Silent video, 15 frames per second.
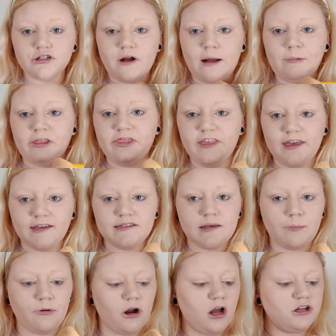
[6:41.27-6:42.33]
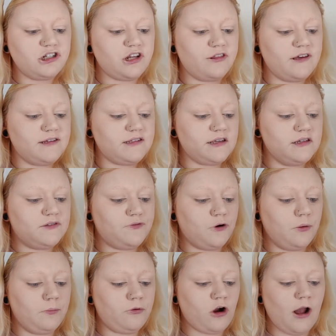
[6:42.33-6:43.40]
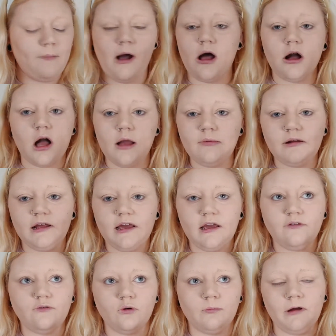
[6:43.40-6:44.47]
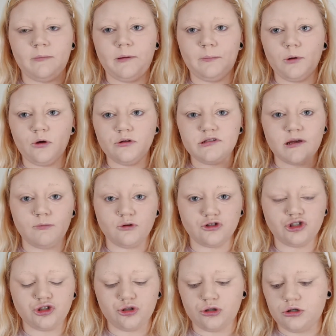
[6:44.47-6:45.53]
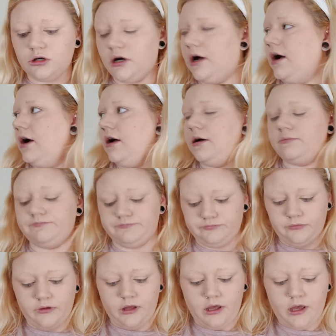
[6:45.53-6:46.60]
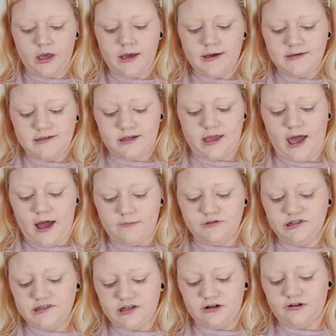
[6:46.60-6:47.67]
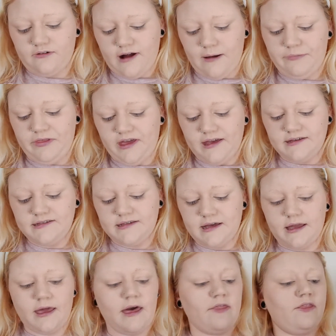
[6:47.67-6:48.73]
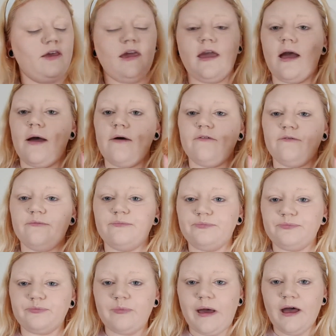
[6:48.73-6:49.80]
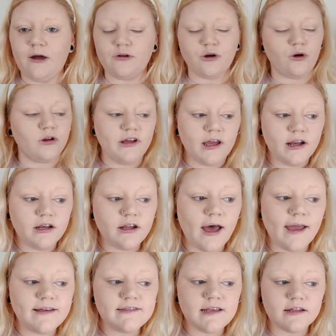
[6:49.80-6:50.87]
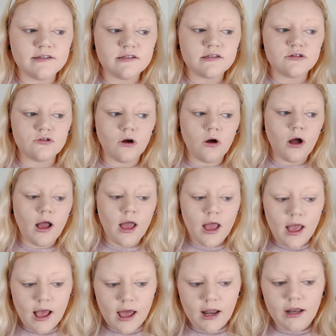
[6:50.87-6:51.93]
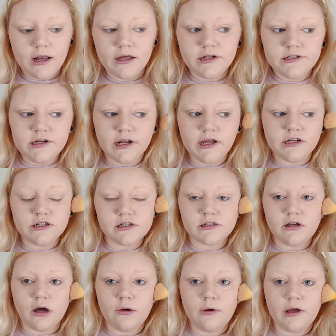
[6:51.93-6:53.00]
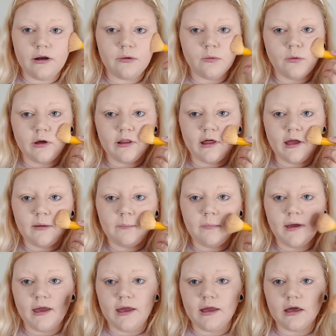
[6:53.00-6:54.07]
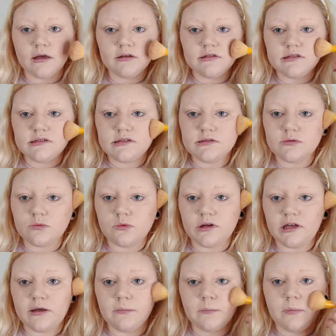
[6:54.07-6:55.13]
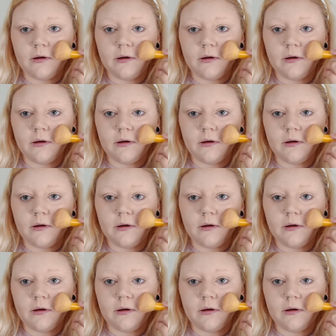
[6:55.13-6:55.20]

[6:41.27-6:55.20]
grab this brush. This is from Primark, I believe, or maybe Boots, I'm not sure. So yeah, I'm just gonna grab this, get the powder on it nice and strong, and literally just go in with a big sweep.